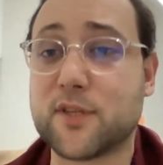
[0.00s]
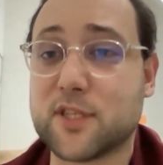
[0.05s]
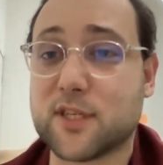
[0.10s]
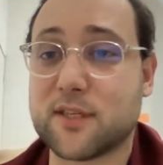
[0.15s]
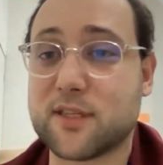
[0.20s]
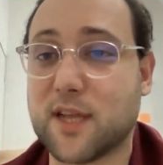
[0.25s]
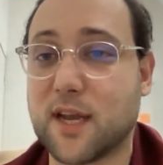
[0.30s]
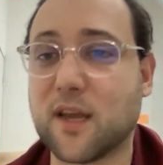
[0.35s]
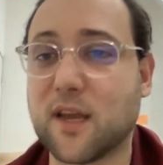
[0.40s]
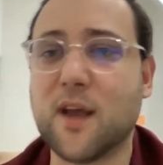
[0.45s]
It's
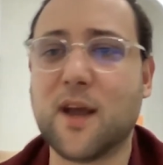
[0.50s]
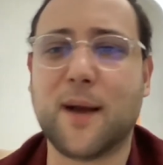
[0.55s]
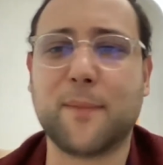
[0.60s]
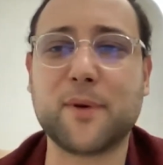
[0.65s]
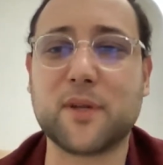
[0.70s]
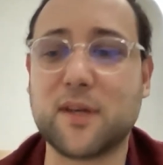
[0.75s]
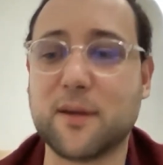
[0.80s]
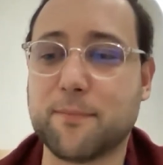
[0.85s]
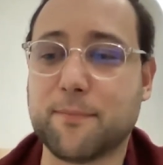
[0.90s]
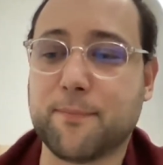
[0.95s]
just like,
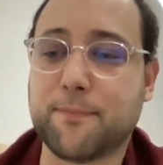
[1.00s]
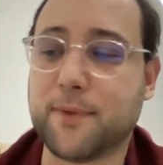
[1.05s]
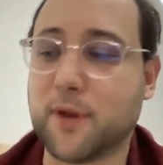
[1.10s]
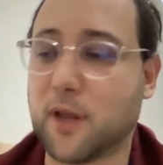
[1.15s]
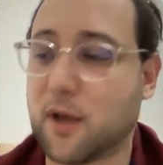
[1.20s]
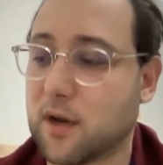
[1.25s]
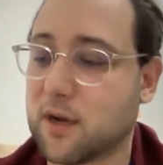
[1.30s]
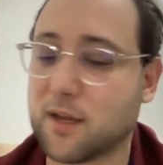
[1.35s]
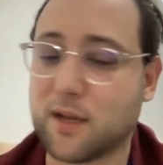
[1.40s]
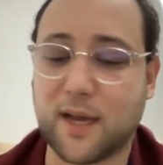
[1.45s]
I'm going to
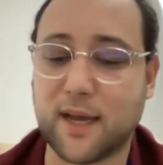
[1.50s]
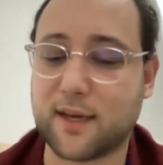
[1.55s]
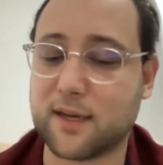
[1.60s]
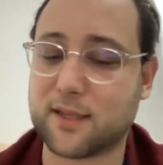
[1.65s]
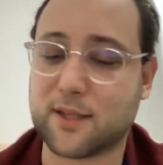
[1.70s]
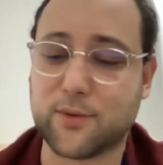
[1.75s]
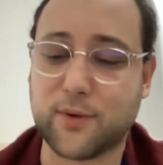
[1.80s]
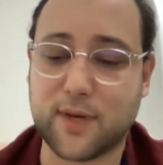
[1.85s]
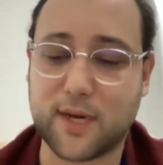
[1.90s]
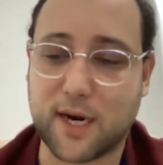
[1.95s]
block
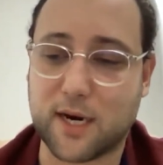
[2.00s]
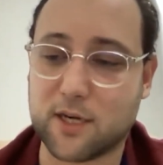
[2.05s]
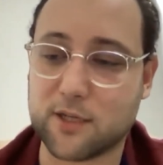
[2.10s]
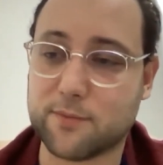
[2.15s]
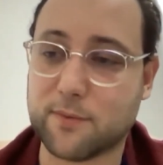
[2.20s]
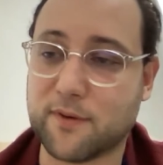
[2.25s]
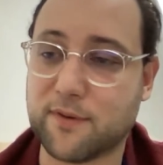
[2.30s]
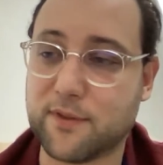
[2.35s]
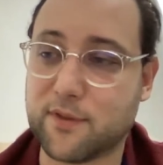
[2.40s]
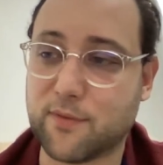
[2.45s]
like 3
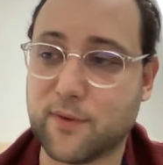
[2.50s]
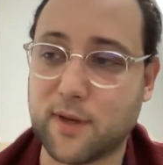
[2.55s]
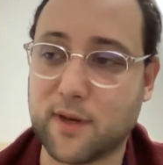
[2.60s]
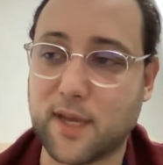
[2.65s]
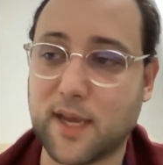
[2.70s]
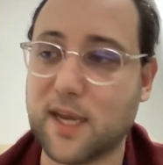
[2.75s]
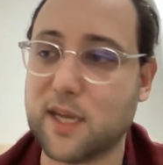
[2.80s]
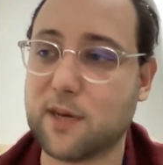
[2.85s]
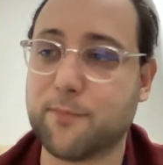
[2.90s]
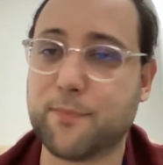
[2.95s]
hours
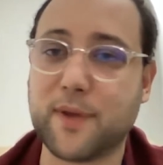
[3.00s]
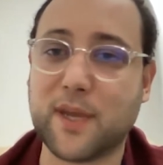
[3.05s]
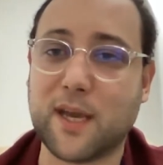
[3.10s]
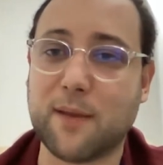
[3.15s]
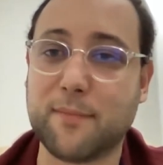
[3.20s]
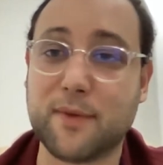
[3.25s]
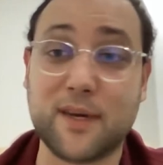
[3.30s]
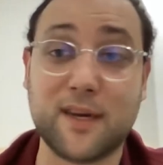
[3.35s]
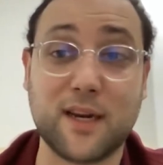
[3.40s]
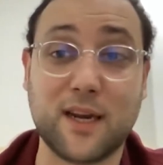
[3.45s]
between 8
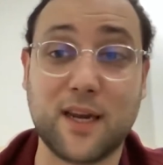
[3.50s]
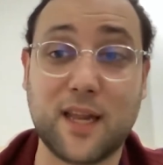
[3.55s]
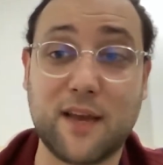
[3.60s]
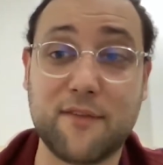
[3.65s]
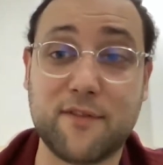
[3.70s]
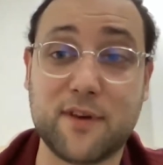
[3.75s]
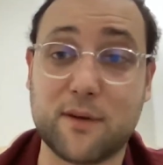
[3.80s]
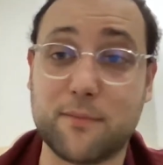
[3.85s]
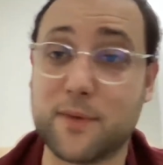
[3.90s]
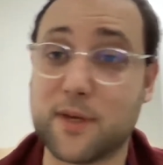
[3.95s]
p.m. and
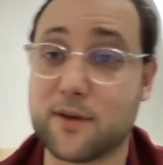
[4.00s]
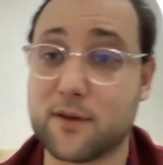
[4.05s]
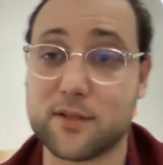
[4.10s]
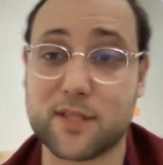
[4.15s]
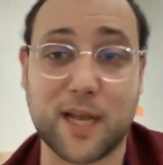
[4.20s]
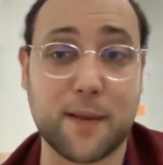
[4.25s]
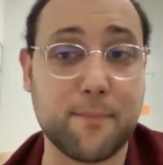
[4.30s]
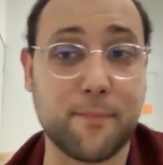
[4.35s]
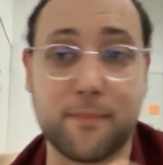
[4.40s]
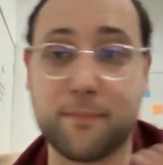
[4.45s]
11
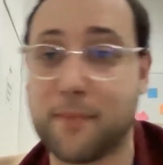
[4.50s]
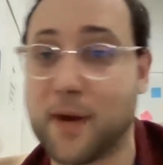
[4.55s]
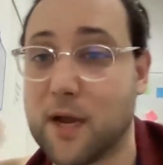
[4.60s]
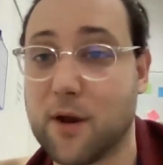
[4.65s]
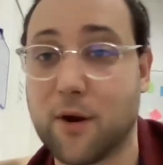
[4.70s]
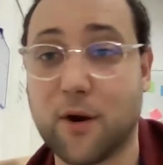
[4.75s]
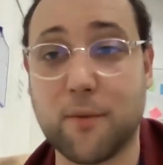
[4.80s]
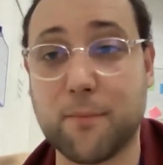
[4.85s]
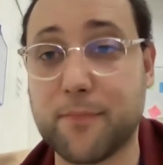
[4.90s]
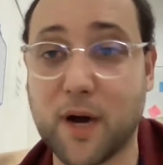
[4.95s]
because I'm
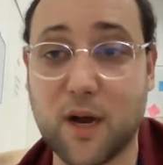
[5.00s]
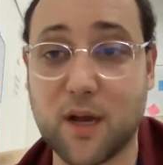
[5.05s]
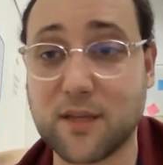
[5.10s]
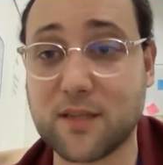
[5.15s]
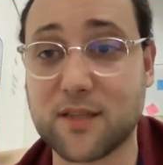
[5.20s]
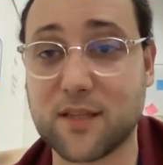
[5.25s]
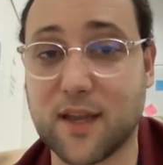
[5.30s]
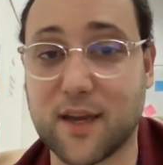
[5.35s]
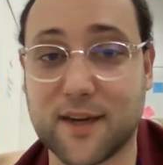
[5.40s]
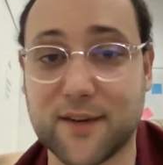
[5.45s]
my own
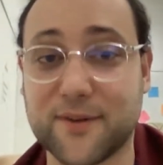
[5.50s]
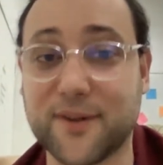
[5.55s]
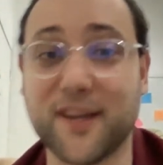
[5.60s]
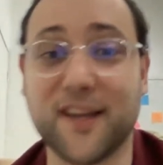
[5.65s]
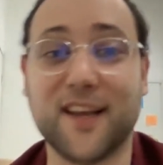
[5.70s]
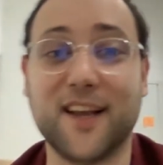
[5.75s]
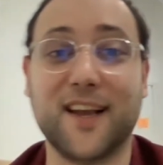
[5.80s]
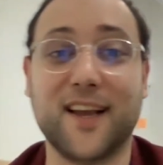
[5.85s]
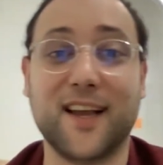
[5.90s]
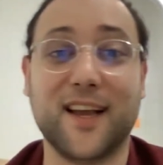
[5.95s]
boss now,
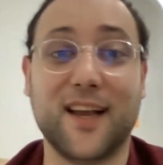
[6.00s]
